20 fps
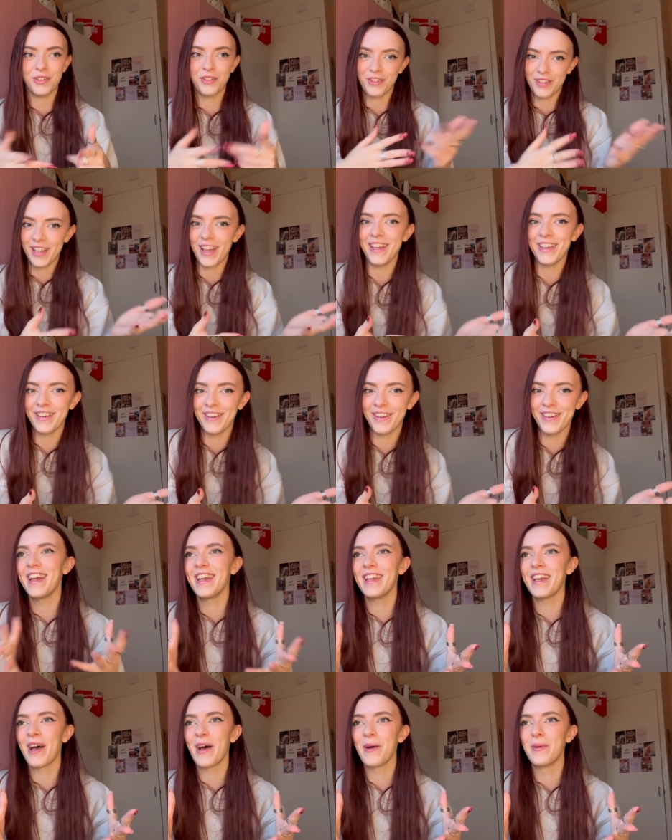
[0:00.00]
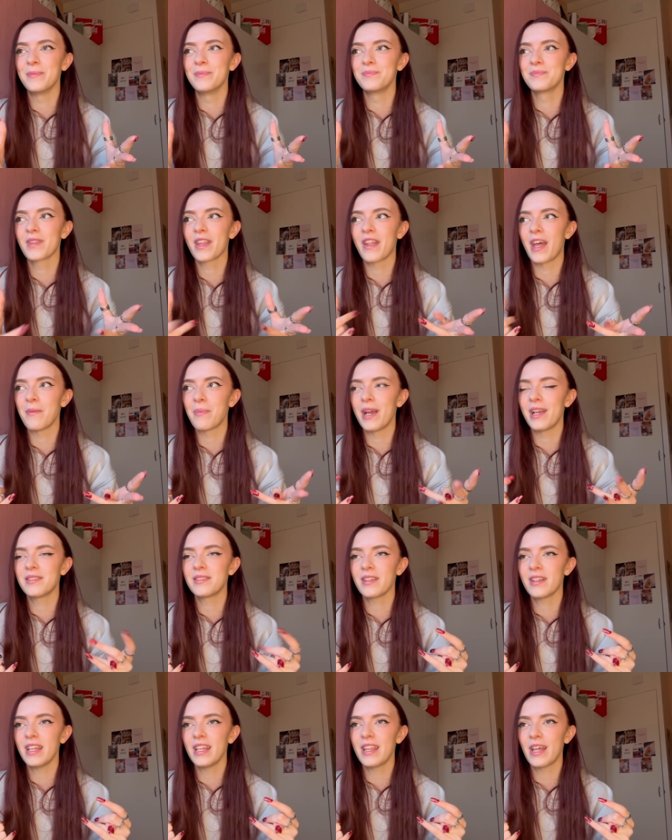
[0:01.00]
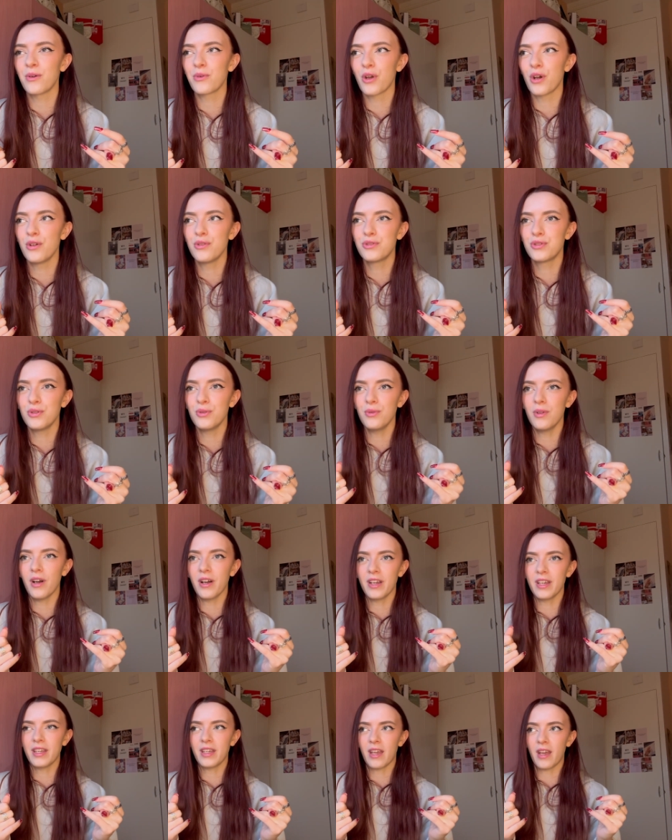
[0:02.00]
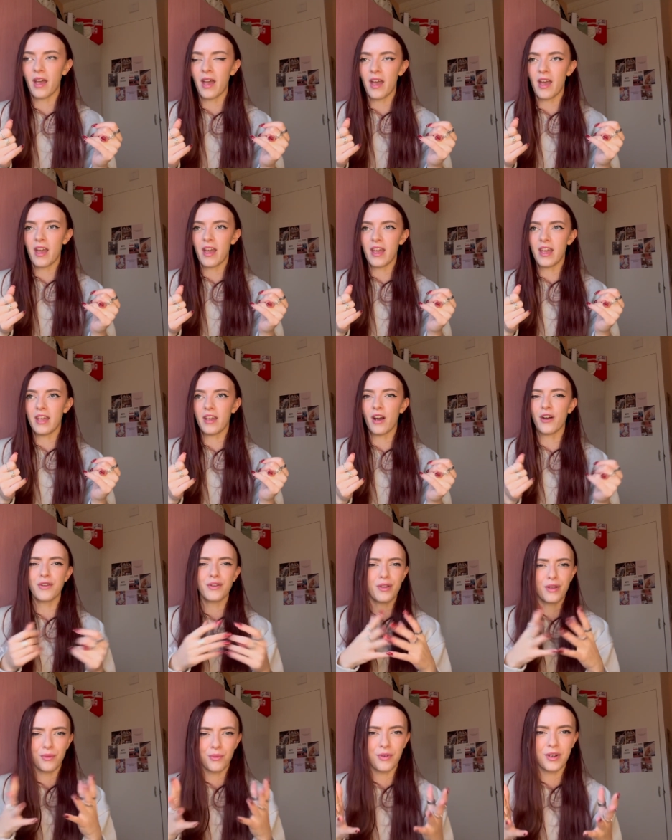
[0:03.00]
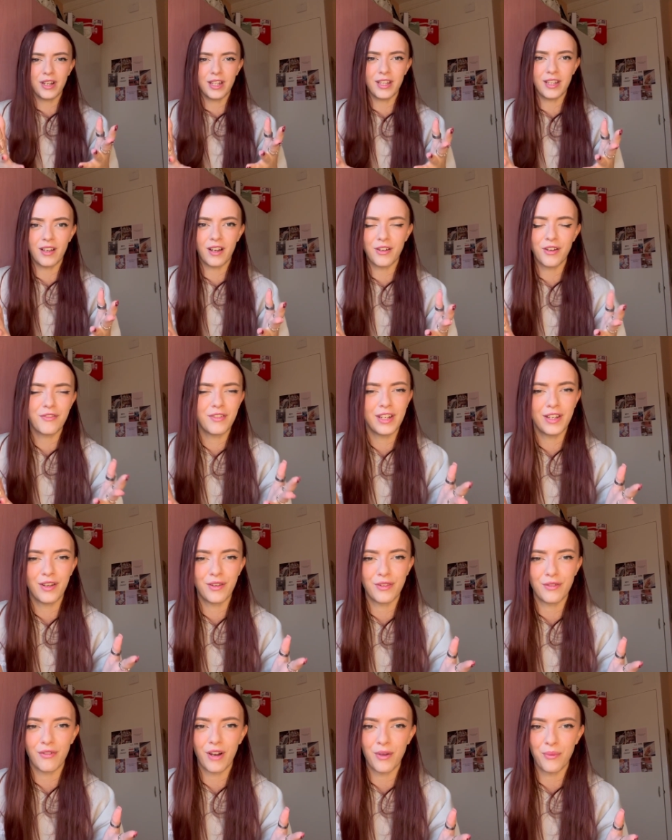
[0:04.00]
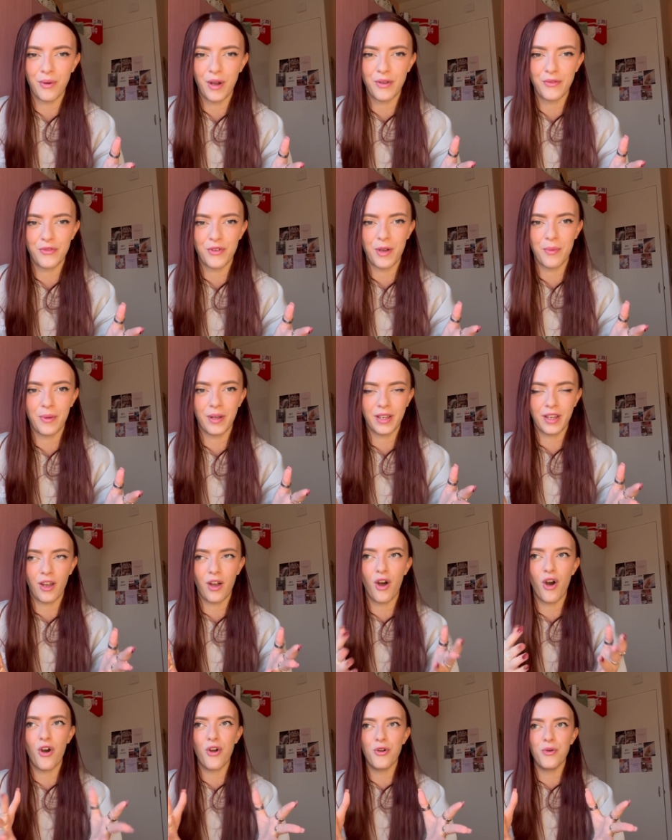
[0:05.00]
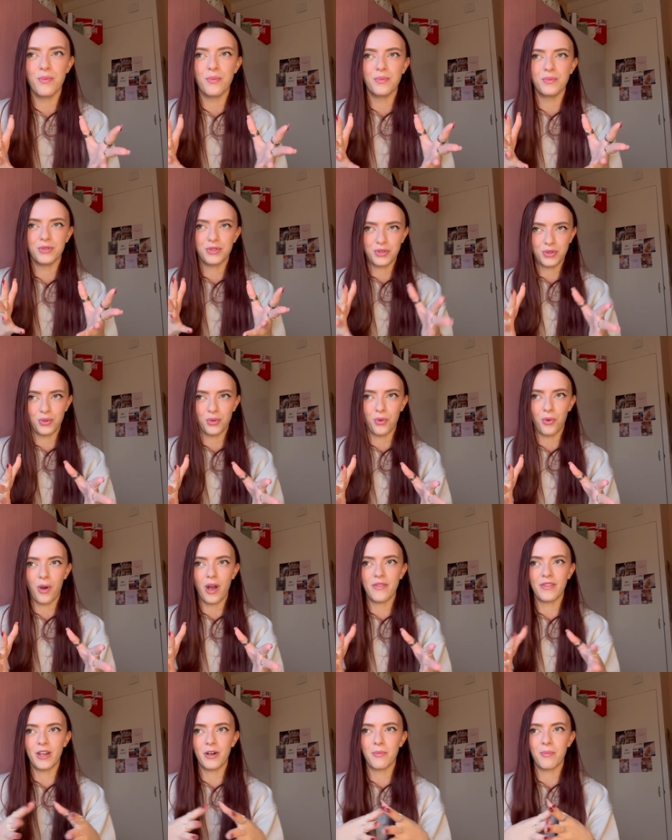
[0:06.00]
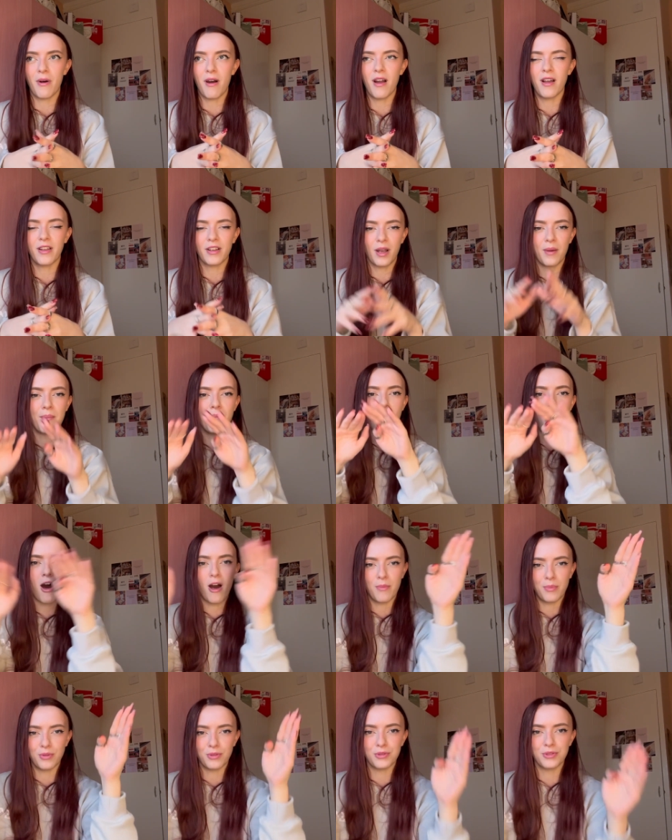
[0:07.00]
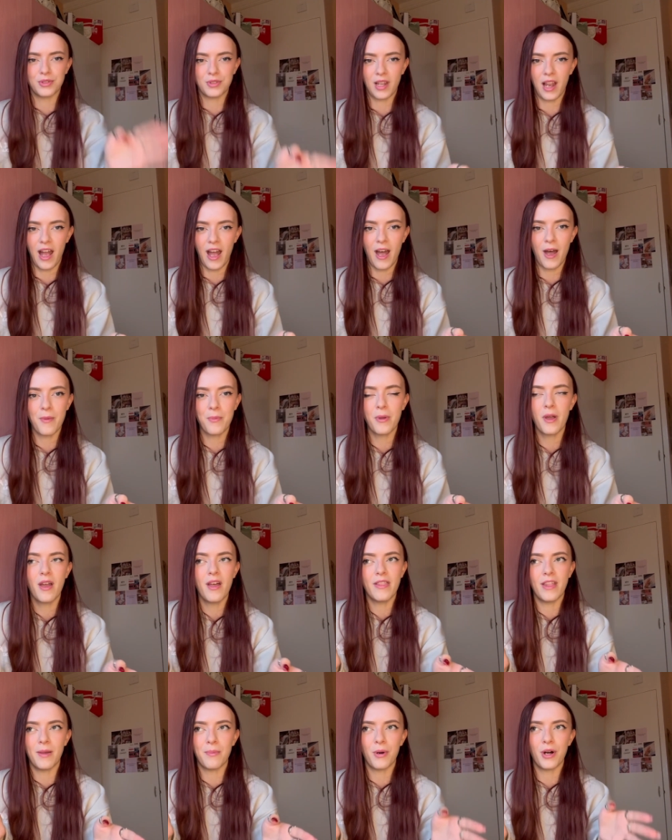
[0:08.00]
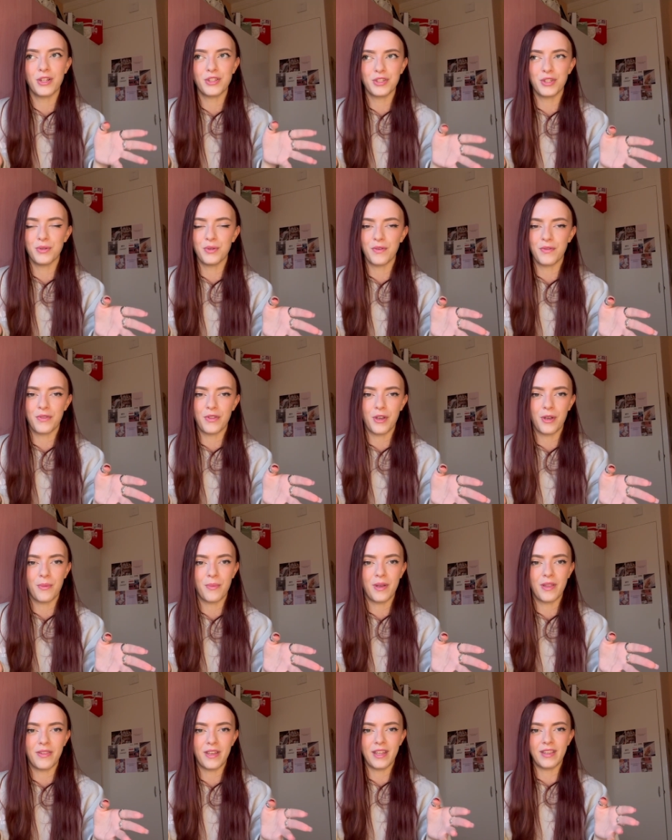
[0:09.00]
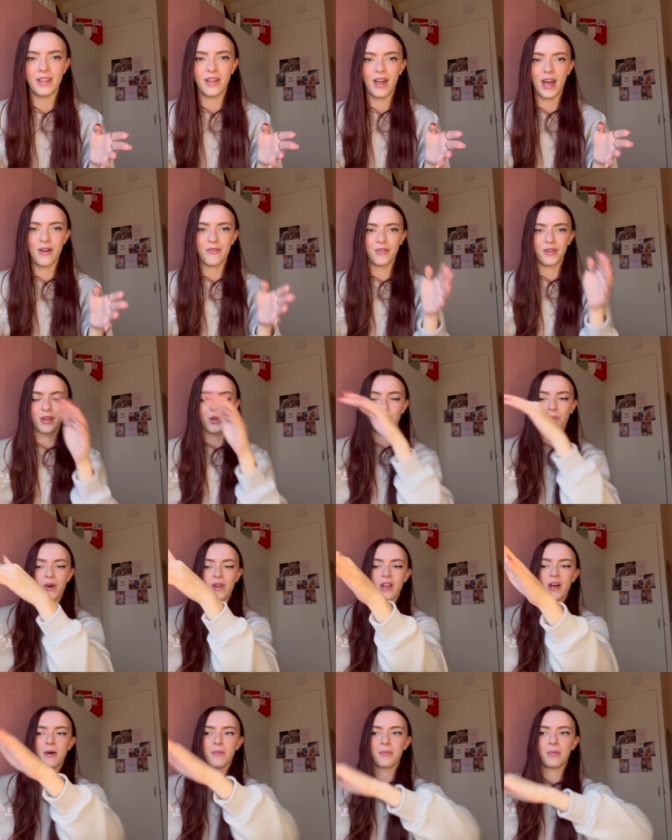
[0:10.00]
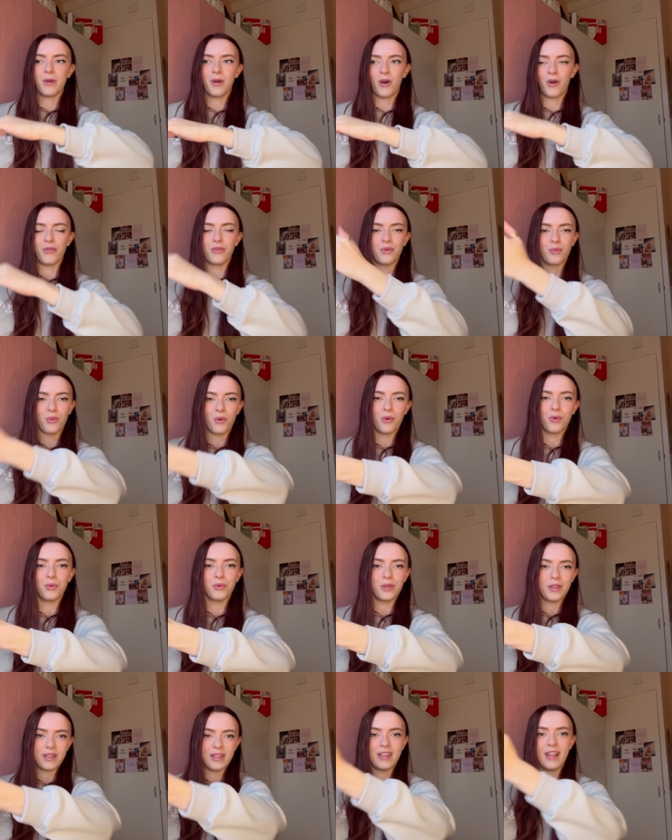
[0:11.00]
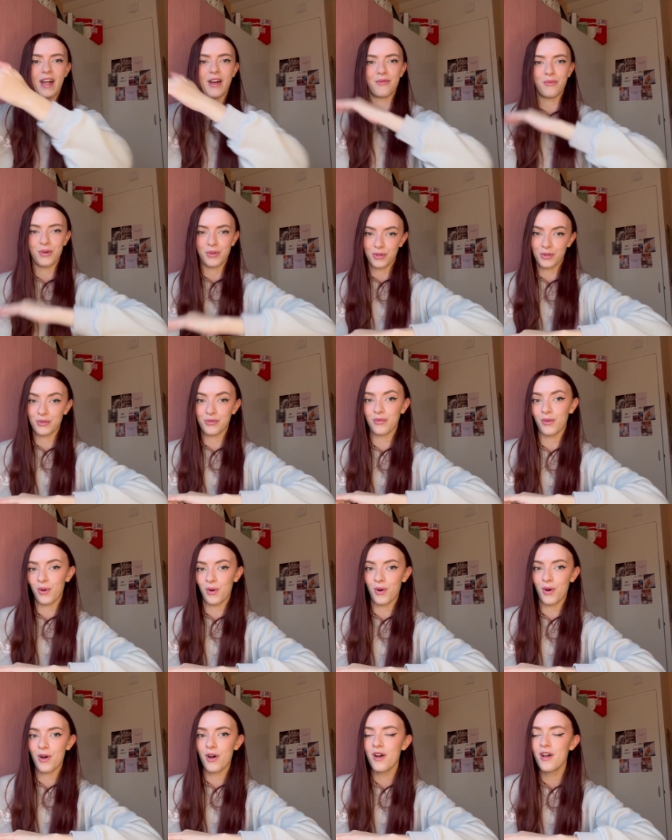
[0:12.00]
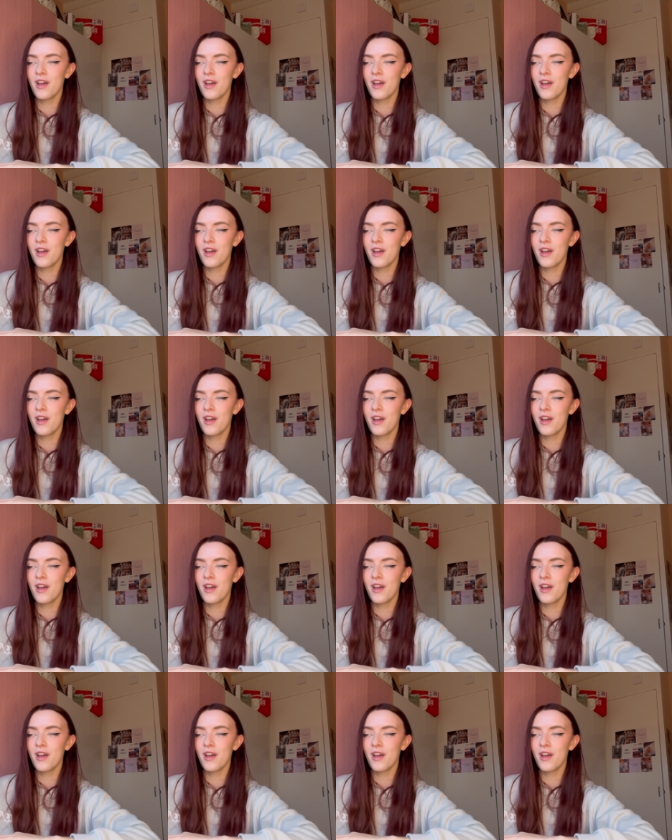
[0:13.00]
creator. They'll go to like I don't really know the right word for it, but like a home store, and they'll buy like a marble slab. They buy 2 of them and then they'll have like one up on the wall and then they'll have one on the floor,